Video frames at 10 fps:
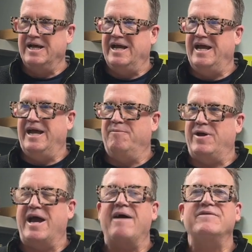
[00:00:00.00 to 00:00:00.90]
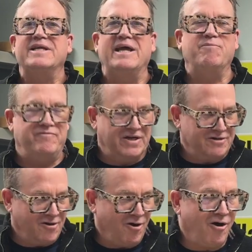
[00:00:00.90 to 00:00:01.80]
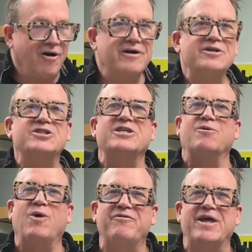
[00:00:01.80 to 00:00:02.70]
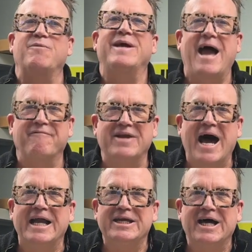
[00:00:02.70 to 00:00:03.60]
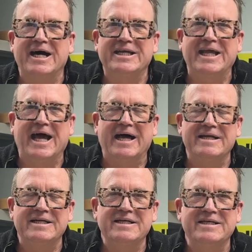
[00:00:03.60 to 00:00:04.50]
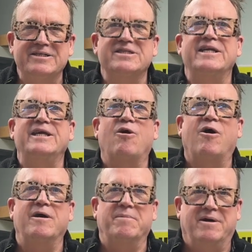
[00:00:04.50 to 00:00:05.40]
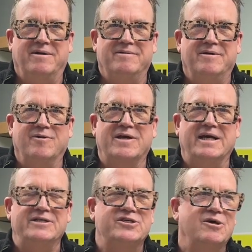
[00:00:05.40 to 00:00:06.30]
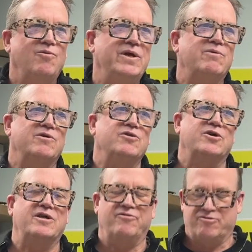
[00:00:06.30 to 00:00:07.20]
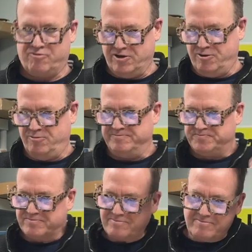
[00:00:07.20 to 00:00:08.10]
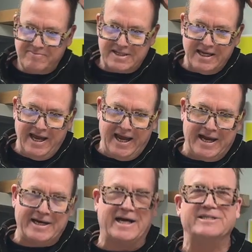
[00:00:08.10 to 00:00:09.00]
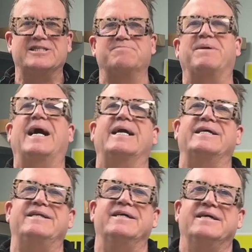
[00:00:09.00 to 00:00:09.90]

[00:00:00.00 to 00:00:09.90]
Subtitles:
and we've done cars, and the one thing we have not done yet is any armor. Okay, so we were looking through and I spotted,